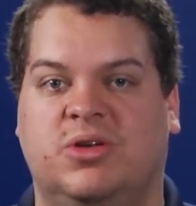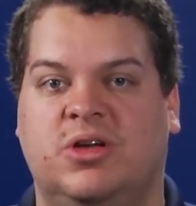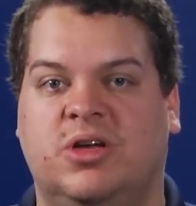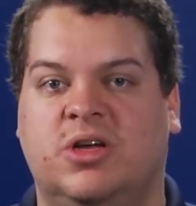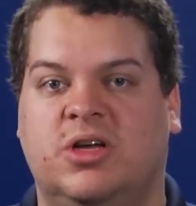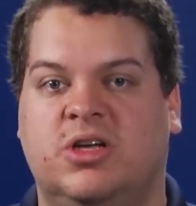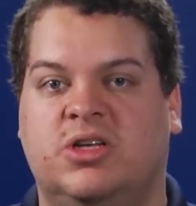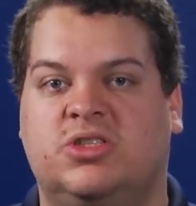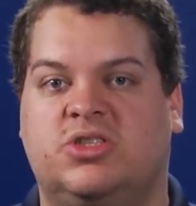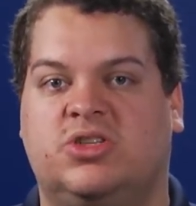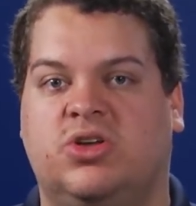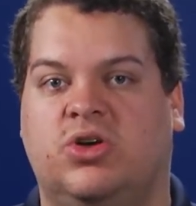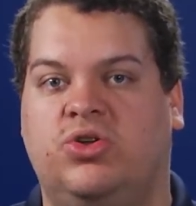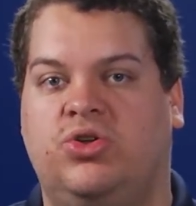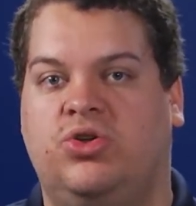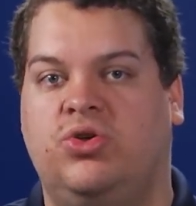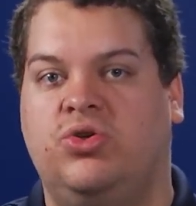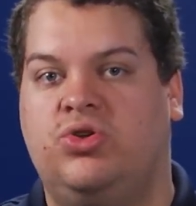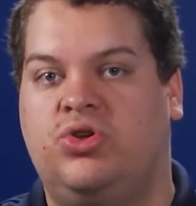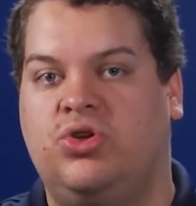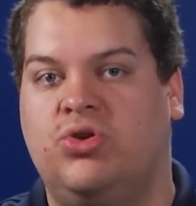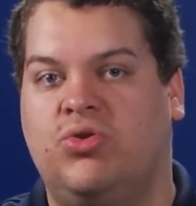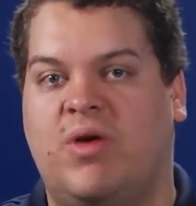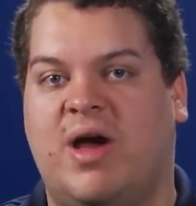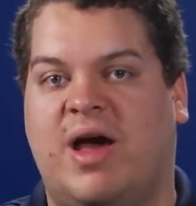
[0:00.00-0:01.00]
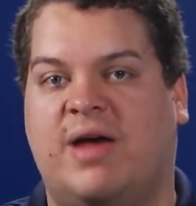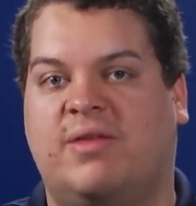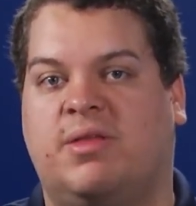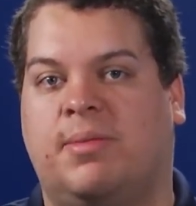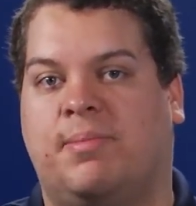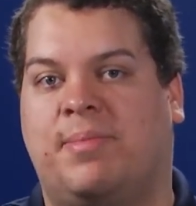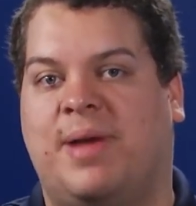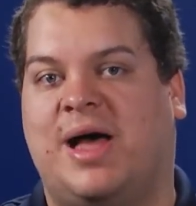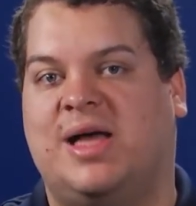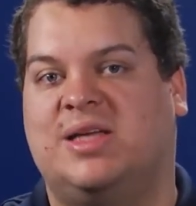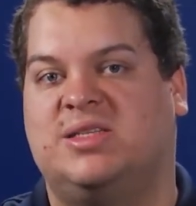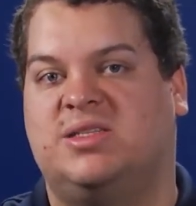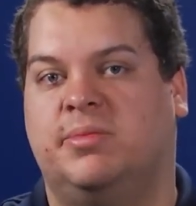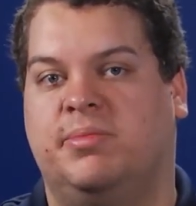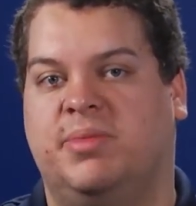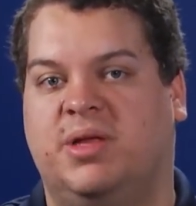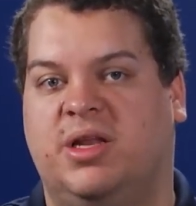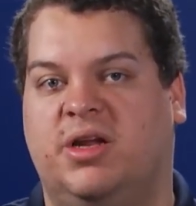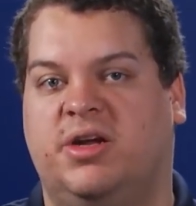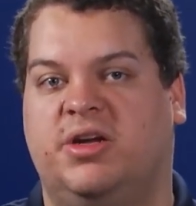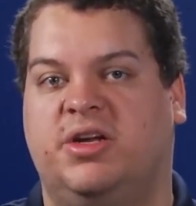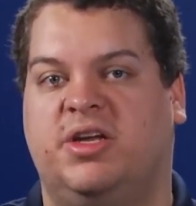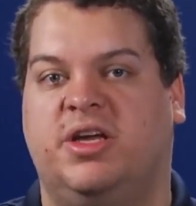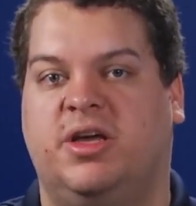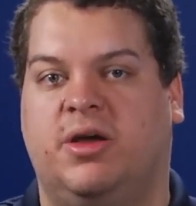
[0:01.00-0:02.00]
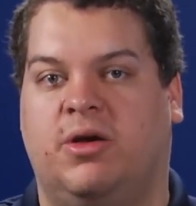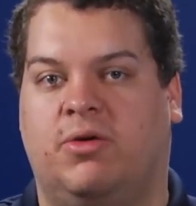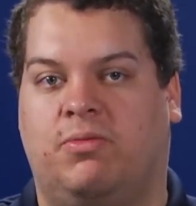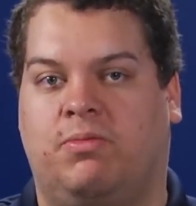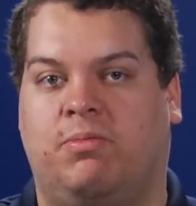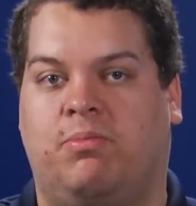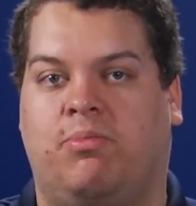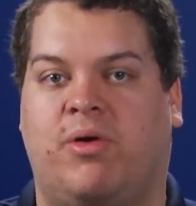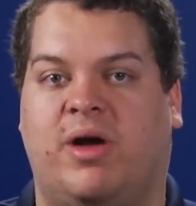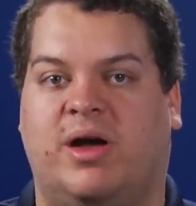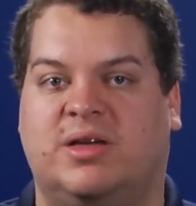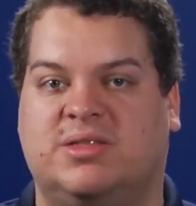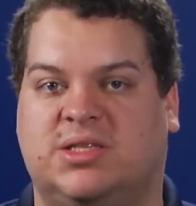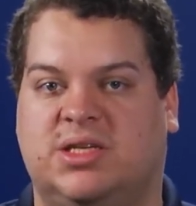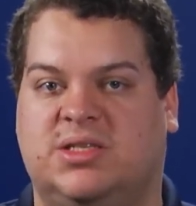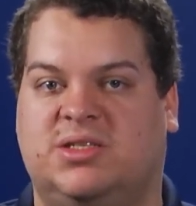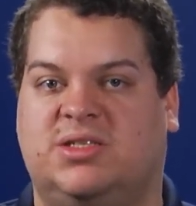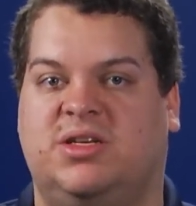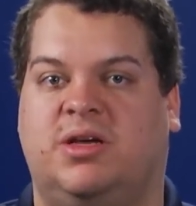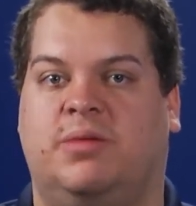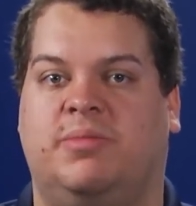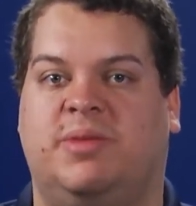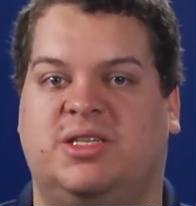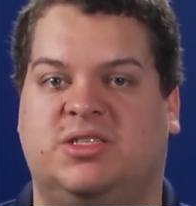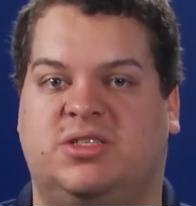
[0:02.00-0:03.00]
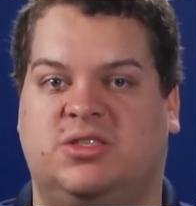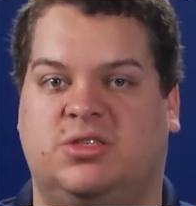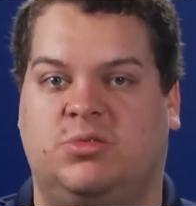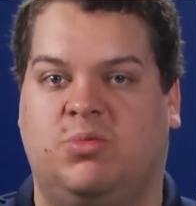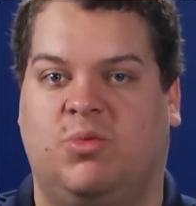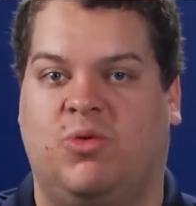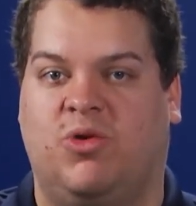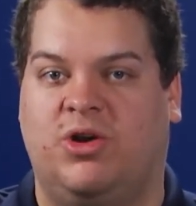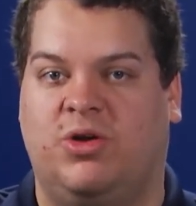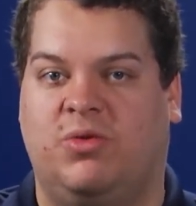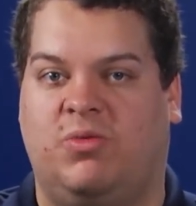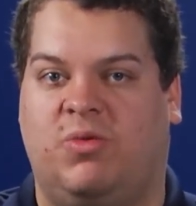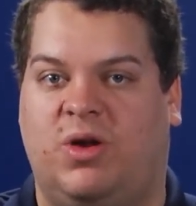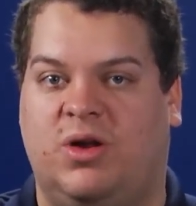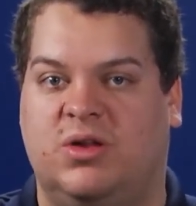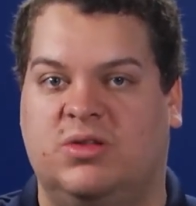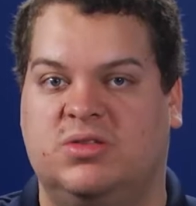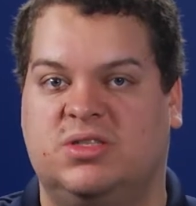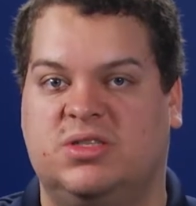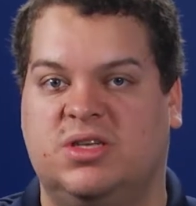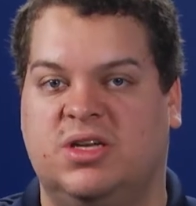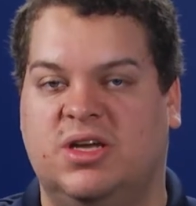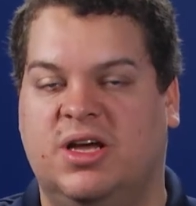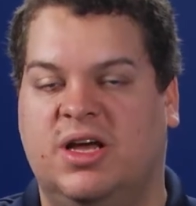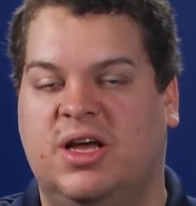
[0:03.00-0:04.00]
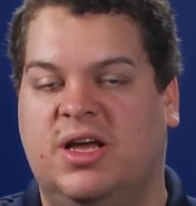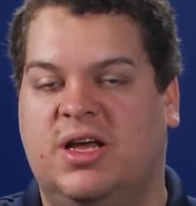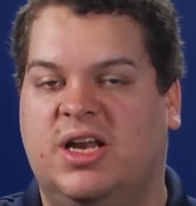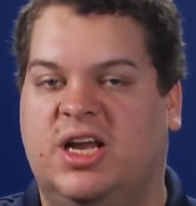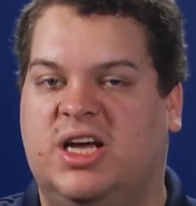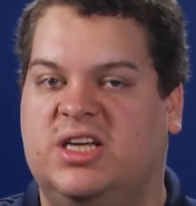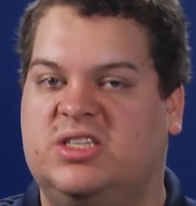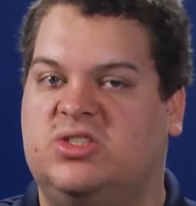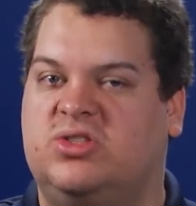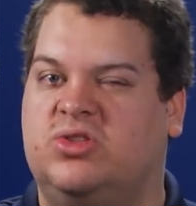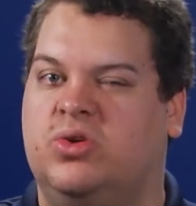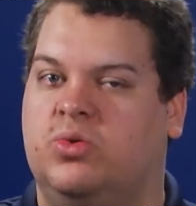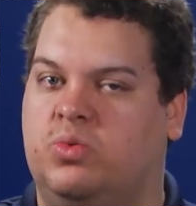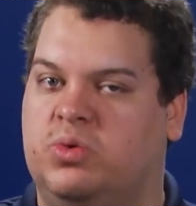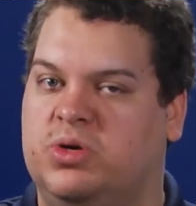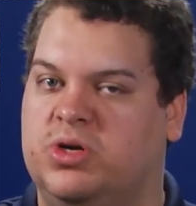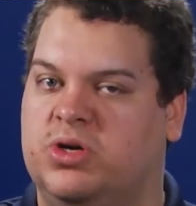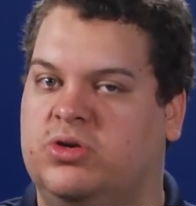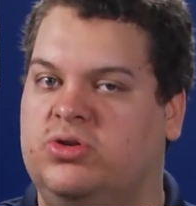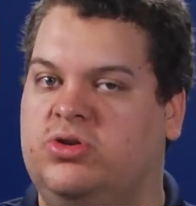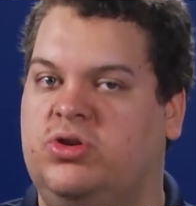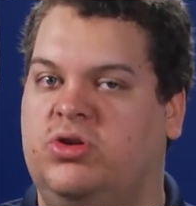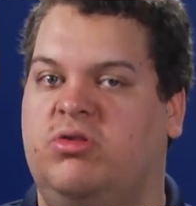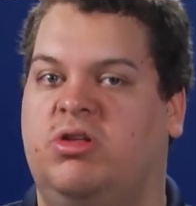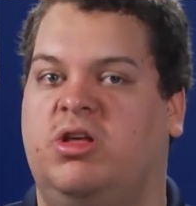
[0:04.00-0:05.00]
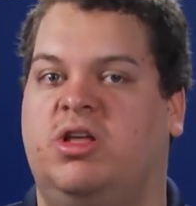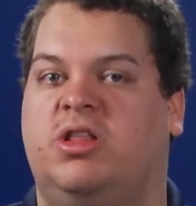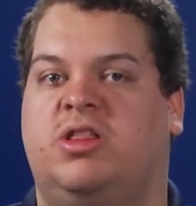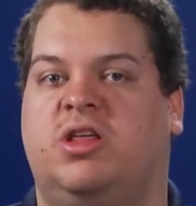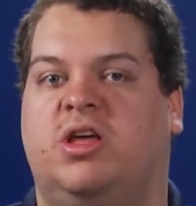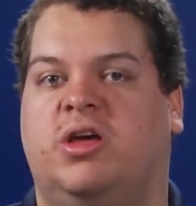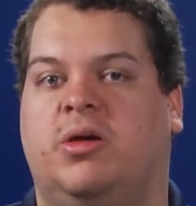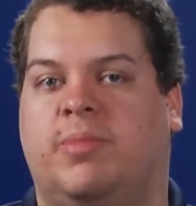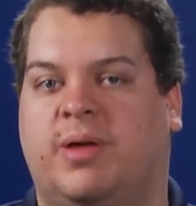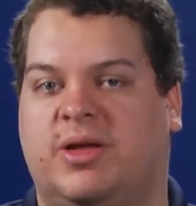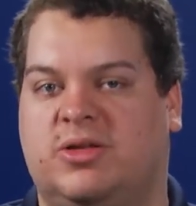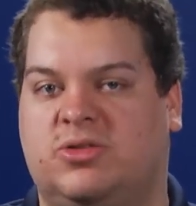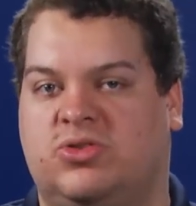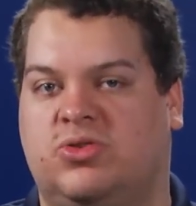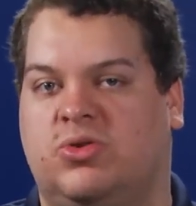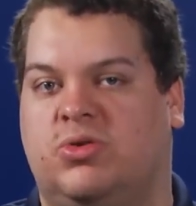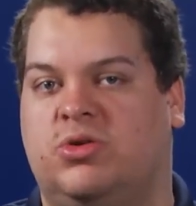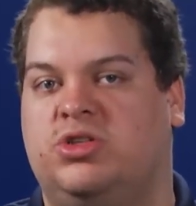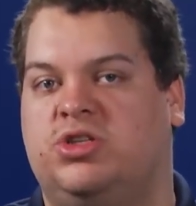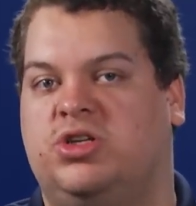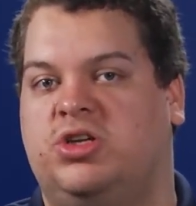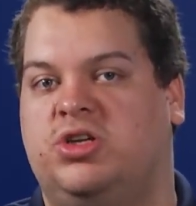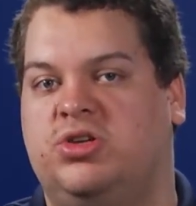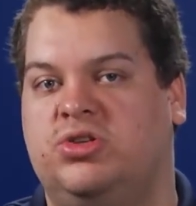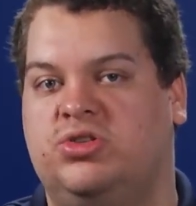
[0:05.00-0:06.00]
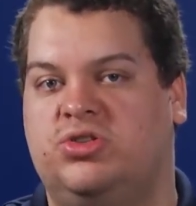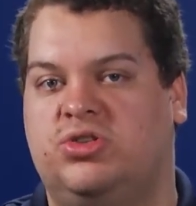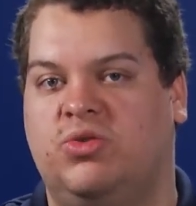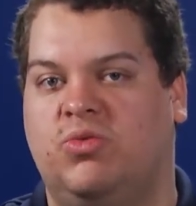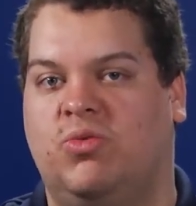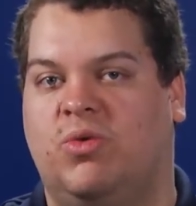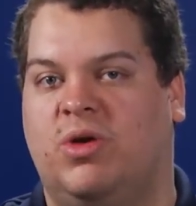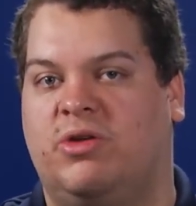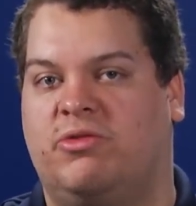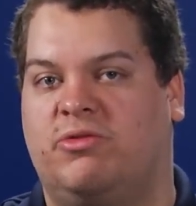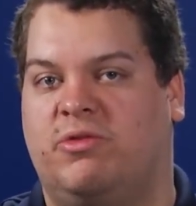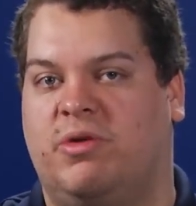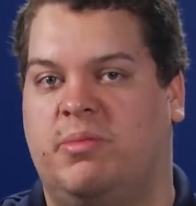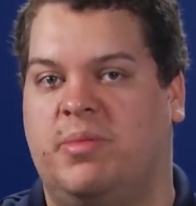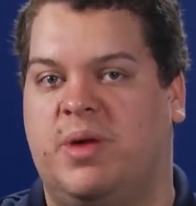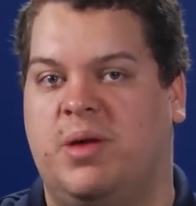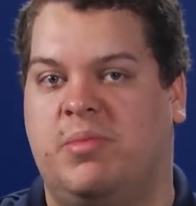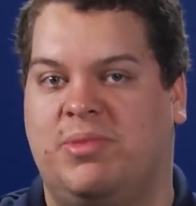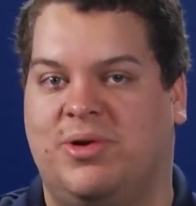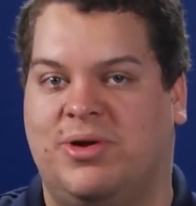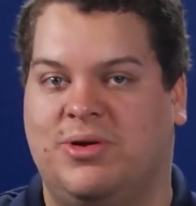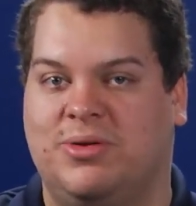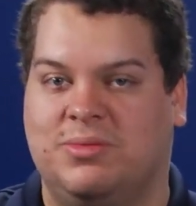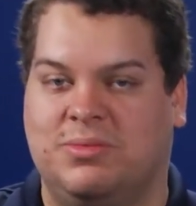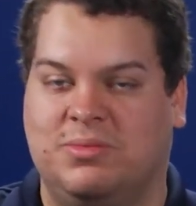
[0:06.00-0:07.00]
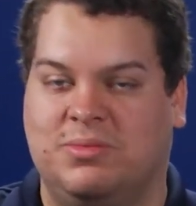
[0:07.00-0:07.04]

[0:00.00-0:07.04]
So you do have the possibility of processing a message more than once. That's the real unique thing about storage queues you want to remember.